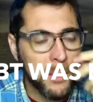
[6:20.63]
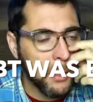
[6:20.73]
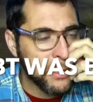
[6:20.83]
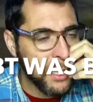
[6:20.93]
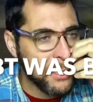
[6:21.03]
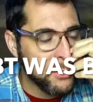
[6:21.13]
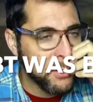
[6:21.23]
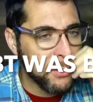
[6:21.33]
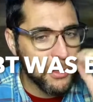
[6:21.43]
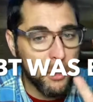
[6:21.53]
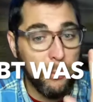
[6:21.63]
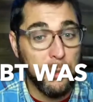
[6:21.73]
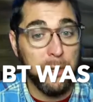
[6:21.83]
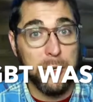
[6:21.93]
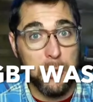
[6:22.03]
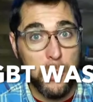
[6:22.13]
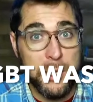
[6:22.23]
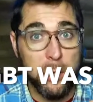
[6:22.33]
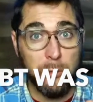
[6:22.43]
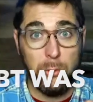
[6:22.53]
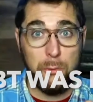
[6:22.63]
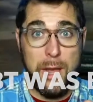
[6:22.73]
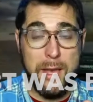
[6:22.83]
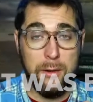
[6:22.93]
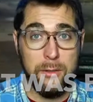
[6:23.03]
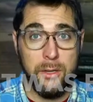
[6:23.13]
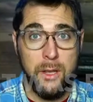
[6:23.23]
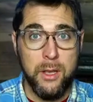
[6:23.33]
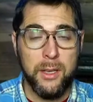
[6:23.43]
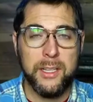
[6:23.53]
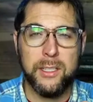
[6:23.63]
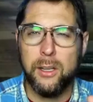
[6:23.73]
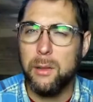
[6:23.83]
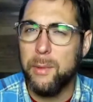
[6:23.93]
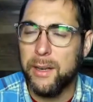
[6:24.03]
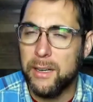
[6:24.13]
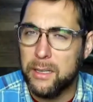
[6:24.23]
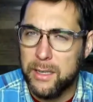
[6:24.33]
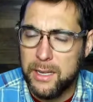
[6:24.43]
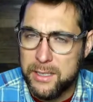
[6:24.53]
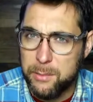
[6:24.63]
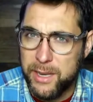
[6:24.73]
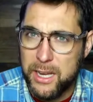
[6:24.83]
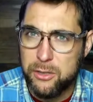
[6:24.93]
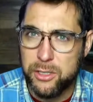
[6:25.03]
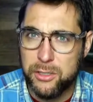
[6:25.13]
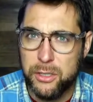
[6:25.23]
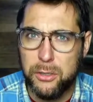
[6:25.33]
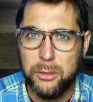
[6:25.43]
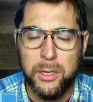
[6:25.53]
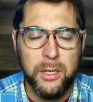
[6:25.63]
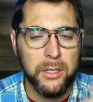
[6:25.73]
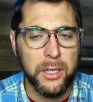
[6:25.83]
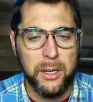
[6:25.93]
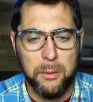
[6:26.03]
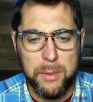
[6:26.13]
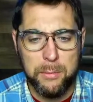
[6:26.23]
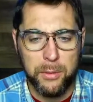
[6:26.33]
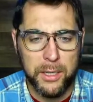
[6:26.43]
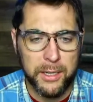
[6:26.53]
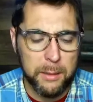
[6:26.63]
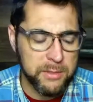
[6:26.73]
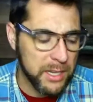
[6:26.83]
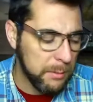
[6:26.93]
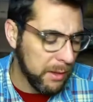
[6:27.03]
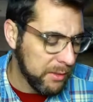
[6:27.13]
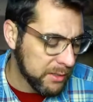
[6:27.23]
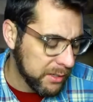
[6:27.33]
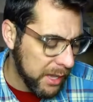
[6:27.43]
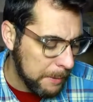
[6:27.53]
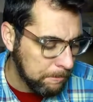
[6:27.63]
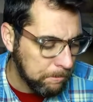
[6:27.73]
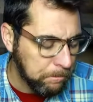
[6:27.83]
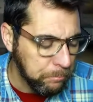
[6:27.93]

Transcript: You know, we saw this 2 years ago, put it in your window so the rioters, because it's all about an intimidation too, you know, and people getting upset about this and that.